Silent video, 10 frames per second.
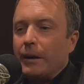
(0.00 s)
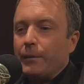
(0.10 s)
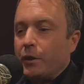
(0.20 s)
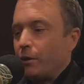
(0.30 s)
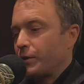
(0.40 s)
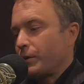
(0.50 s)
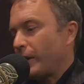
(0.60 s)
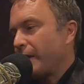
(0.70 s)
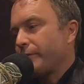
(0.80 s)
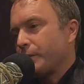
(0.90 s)
You also
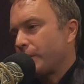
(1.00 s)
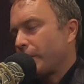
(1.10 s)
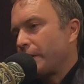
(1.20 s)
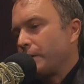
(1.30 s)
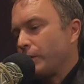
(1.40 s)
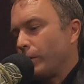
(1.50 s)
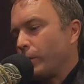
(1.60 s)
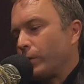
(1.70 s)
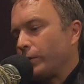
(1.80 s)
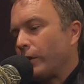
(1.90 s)
have. I was talking to a
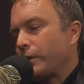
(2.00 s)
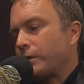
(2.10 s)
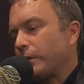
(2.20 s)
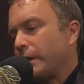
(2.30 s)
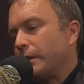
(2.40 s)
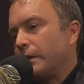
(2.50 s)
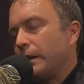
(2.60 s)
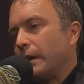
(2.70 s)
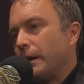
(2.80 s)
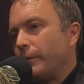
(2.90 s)
rural doctor, and
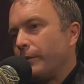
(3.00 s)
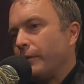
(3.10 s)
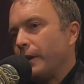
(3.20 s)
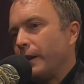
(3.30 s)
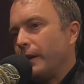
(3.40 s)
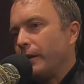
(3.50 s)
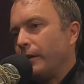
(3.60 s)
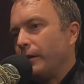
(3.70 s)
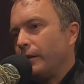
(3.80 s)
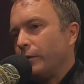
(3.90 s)
they,
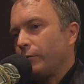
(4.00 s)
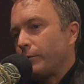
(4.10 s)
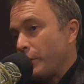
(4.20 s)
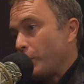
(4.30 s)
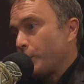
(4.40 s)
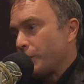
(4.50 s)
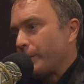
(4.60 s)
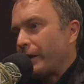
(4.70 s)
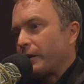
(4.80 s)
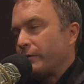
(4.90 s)
from their
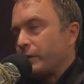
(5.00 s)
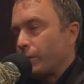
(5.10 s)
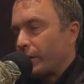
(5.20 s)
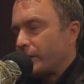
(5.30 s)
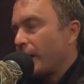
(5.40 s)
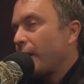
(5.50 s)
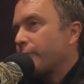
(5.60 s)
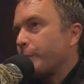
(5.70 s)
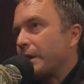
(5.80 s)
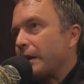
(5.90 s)
perspective, it's really
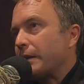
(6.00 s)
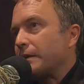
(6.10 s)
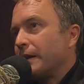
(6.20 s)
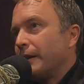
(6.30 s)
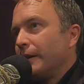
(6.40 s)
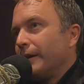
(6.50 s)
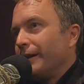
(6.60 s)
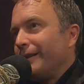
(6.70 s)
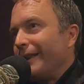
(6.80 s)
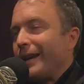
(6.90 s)
tough because
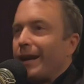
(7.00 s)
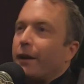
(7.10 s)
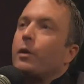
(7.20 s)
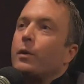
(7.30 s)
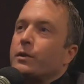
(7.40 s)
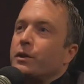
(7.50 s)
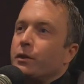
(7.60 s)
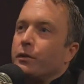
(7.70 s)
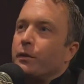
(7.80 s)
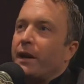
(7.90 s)
they can't go
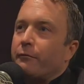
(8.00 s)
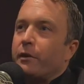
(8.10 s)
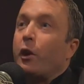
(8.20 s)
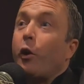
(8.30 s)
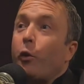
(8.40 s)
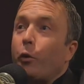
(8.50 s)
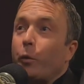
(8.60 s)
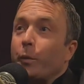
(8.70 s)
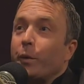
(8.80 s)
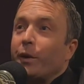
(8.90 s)
to every
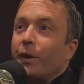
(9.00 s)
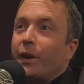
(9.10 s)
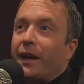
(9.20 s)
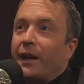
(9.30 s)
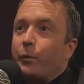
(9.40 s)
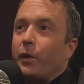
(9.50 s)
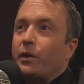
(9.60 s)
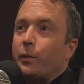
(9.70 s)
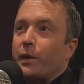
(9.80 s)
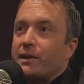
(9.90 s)
home and
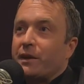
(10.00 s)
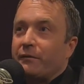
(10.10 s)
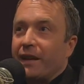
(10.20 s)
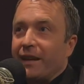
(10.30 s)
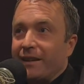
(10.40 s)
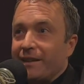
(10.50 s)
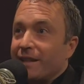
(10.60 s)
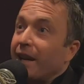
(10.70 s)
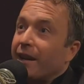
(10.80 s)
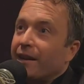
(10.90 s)
run the risk of getting
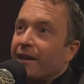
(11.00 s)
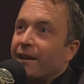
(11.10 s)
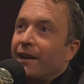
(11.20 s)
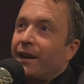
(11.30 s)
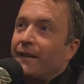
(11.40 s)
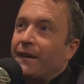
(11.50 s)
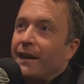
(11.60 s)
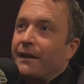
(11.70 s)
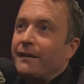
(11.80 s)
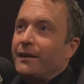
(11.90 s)
sick and
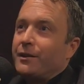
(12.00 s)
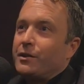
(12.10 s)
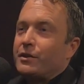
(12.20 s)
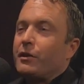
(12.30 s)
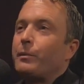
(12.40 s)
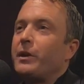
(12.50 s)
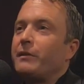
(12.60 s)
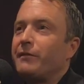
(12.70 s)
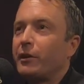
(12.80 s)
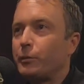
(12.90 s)
then just not
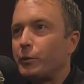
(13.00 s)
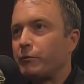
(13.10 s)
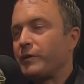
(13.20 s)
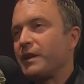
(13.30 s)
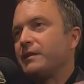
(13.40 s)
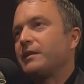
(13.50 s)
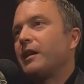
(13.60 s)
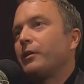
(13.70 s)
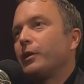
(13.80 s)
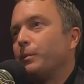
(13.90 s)
being available for the
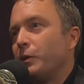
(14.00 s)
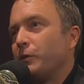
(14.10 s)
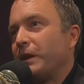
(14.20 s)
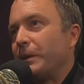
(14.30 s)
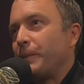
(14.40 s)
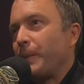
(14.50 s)
entire community.